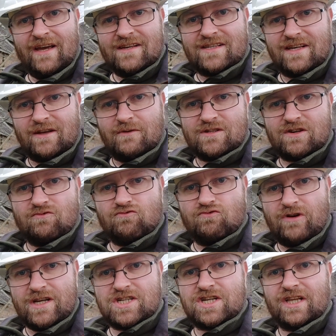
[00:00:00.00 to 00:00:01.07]
So there was
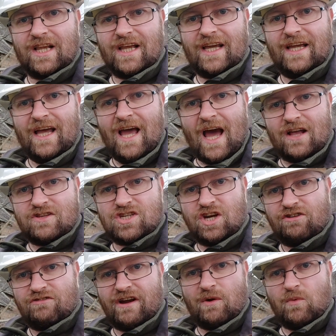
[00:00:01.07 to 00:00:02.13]
originally a
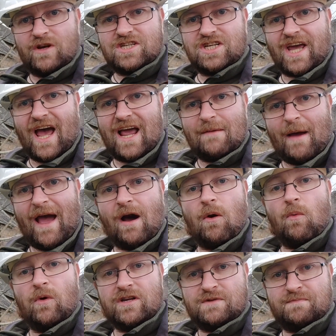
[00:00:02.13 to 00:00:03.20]
turret which came
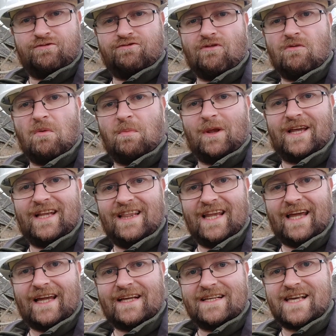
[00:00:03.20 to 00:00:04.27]
out, which probably
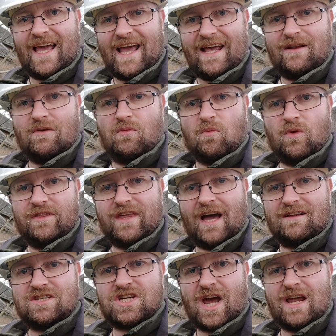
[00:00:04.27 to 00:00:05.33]
linked in with
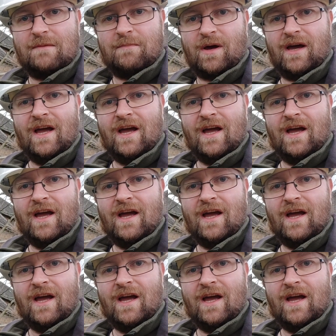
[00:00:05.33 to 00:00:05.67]
that chamber.